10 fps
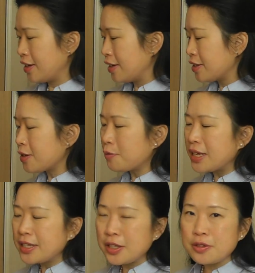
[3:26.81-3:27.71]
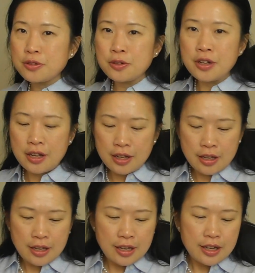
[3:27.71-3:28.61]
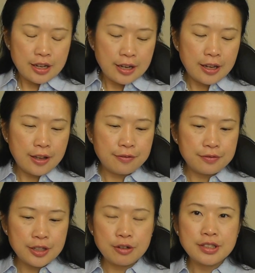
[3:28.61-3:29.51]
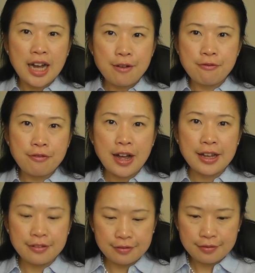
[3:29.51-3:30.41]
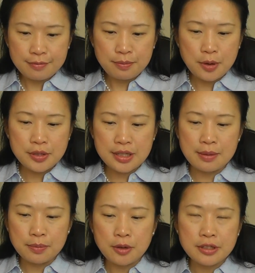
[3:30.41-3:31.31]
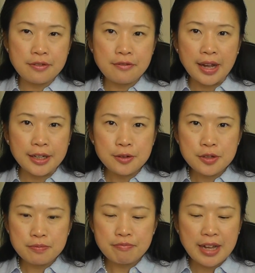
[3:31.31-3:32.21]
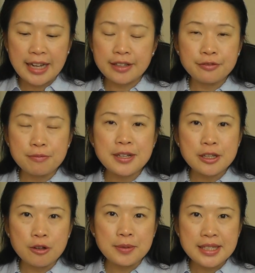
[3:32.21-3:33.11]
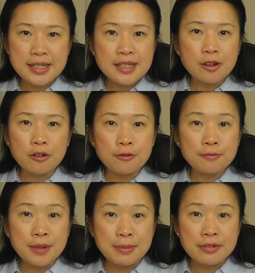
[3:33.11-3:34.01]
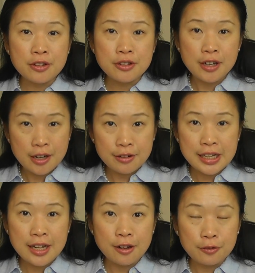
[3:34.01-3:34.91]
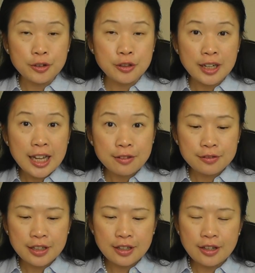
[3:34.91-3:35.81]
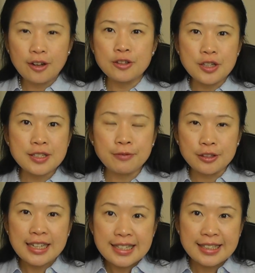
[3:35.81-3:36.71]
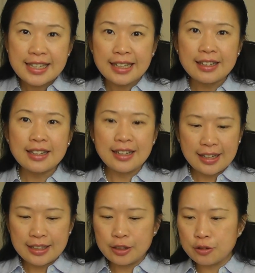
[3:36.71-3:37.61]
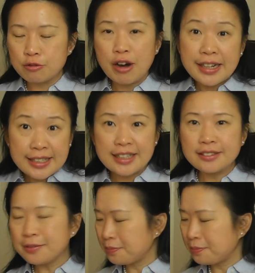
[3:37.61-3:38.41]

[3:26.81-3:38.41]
So once you have your top 5 most important values, either for your business or maybe for your career or for your life or just for this year, you write it down.